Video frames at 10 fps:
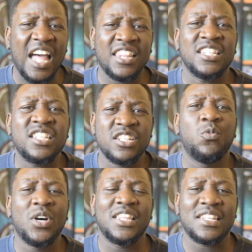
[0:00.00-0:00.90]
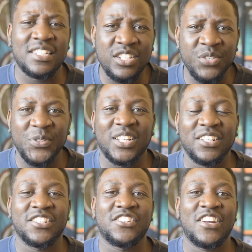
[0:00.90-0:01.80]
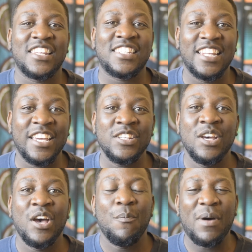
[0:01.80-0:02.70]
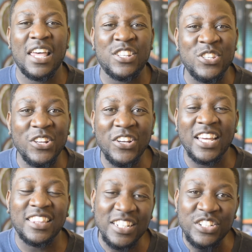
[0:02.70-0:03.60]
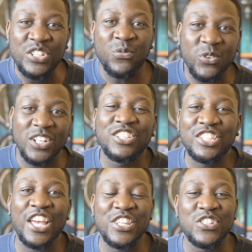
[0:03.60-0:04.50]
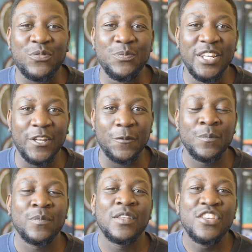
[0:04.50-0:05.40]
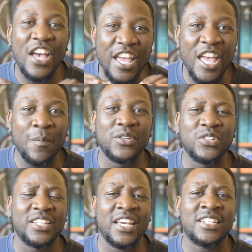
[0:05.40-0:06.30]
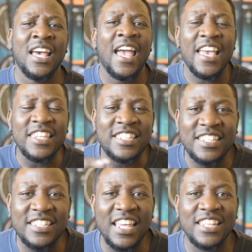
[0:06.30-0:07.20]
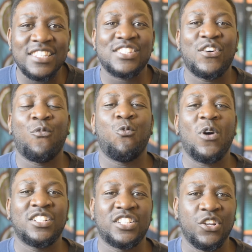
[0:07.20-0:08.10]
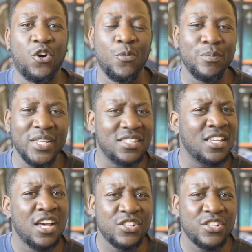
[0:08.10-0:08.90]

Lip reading: And this is a word that's difficult to translate, but as you look at the different shades of meaning, you're able to get a sense of what shalom means.